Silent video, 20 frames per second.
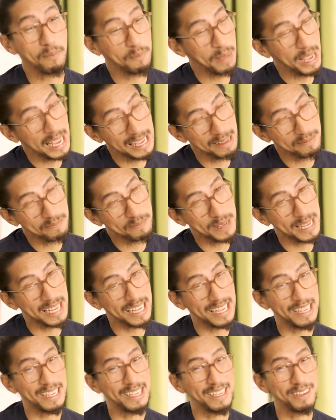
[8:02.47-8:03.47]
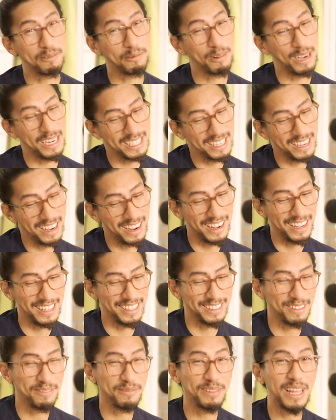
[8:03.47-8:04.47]
Maybe. Why
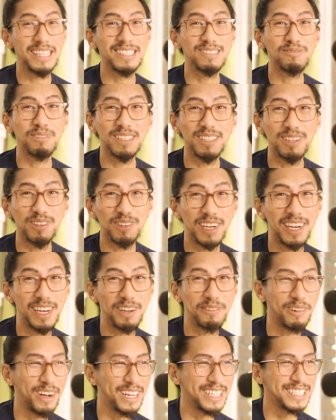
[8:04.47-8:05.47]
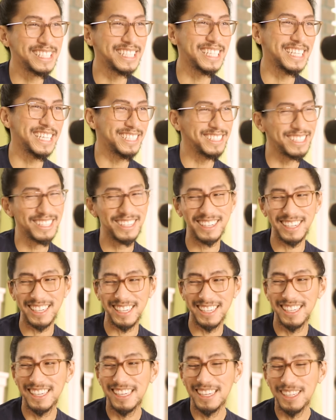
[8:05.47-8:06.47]
not? If that's what you really wanted.
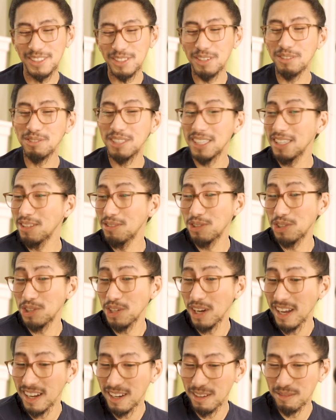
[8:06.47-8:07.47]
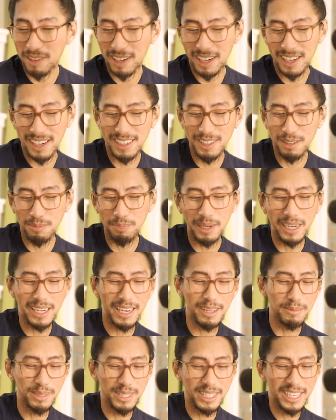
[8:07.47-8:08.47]
Okay. No tea, no shade over here. No pink
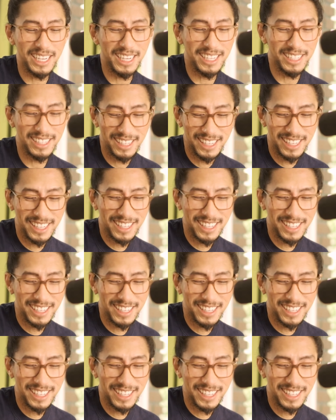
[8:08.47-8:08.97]
lemonade.